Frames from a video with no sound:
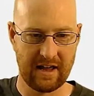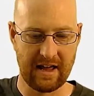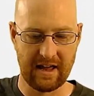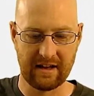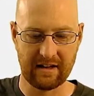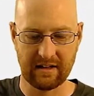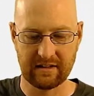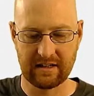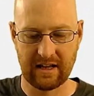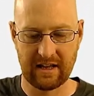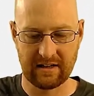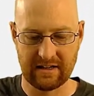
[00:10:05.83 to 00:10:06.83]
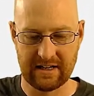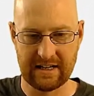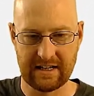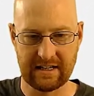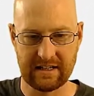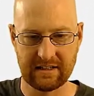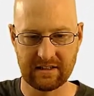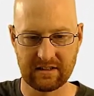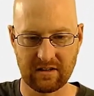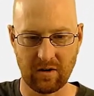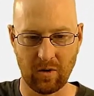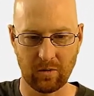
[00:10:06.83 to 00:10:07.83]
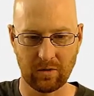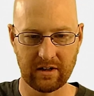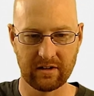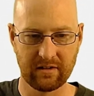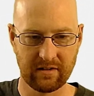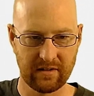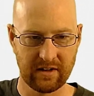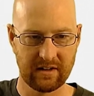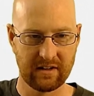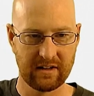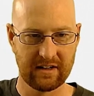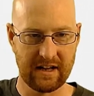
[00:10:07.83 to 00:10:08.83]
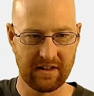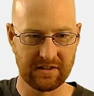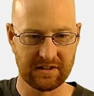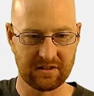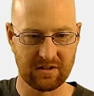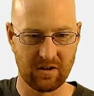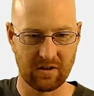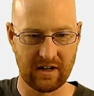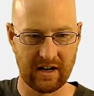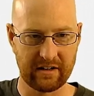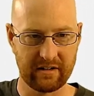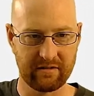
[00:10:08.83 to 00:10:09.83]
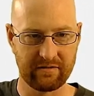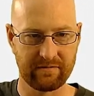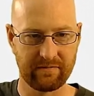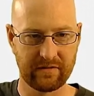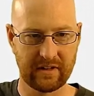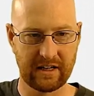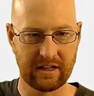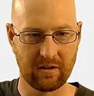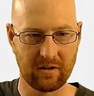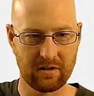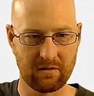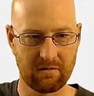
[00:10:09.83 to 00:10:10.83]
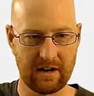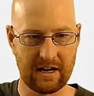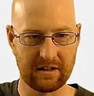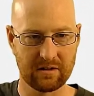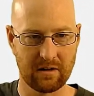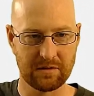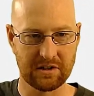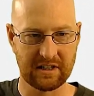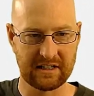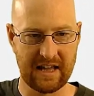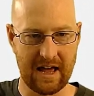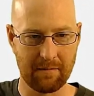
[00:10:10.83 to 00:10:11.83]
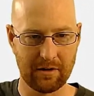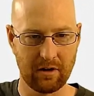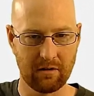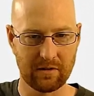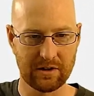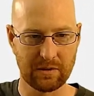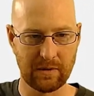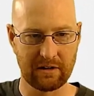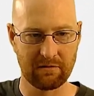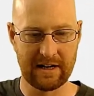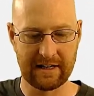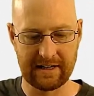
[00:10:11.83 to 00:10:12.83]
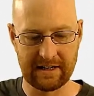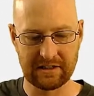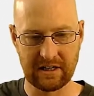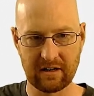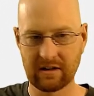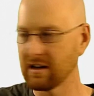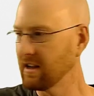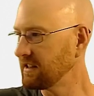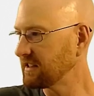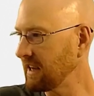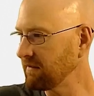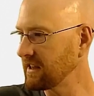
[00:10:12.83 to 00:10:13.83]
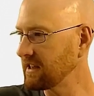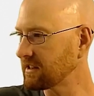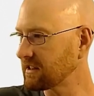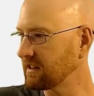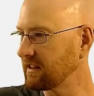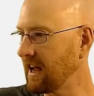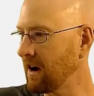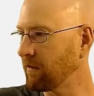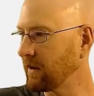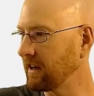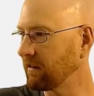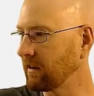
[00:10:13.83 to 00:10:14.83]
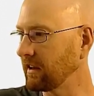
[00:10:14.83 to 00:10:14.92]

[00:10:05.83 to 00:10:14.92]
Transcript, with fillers: and attendees Now this is all kind of getting hard to read, so I'm just going to tab it over so we can read it easier. Save this. Now if we hit